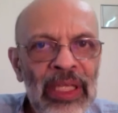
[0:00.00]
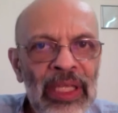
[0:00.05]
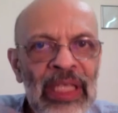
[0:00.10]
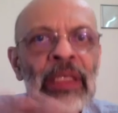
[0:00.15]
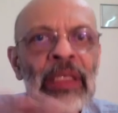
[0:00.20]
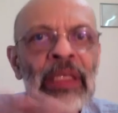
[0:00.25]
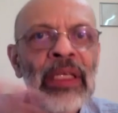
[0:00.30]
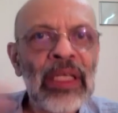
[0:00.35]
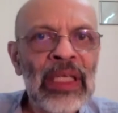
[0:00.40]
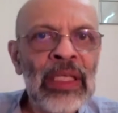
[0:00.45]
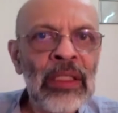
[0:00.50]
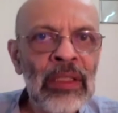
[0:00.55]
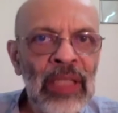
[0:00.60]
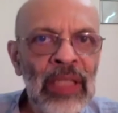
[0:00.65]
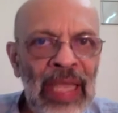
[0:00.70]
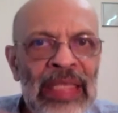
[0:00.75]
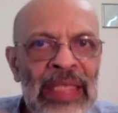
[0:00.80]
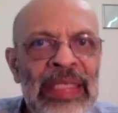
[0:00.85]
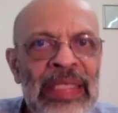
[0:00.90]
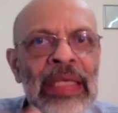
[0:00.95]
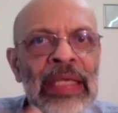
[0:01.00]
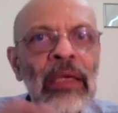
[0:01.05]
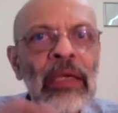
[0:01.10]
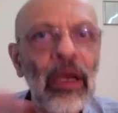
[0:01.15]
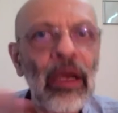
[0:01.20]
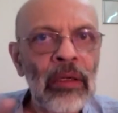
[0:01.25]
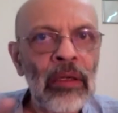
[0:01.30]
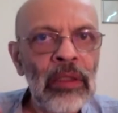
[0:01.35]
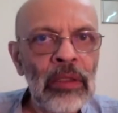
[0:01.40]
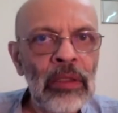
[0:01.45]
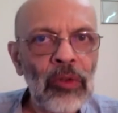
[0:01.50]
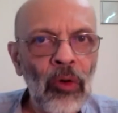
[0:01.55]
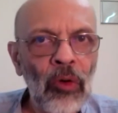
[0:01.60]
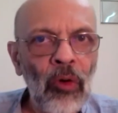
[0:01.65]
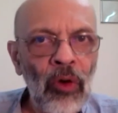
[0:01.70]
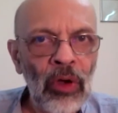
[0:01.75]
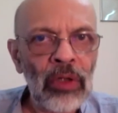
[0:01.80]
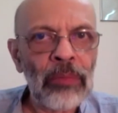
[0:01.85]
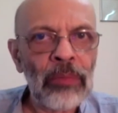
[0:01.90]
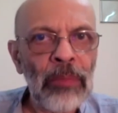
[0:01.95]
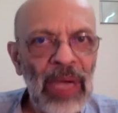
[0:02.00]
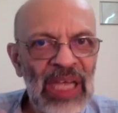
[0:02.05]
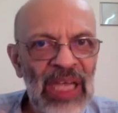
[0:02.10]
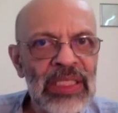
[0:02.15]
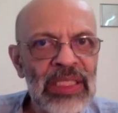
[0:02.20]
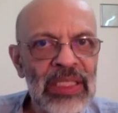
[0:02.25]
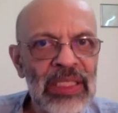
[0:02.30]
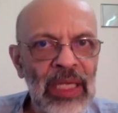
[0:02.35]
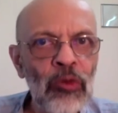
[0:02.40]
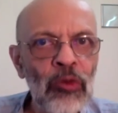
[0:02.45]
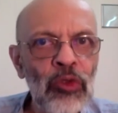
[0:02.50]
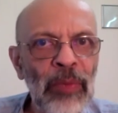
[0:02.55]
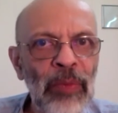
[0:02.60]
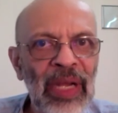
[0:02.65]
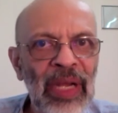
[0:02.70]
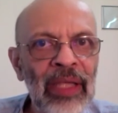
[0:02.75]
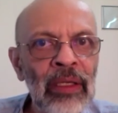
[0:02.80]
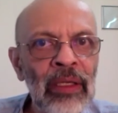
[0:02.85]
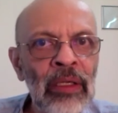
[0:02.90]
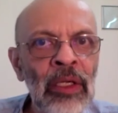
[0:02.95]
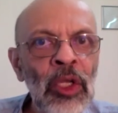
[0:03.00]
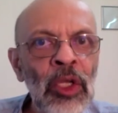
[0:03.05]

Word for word: in, in any current or past outbreak,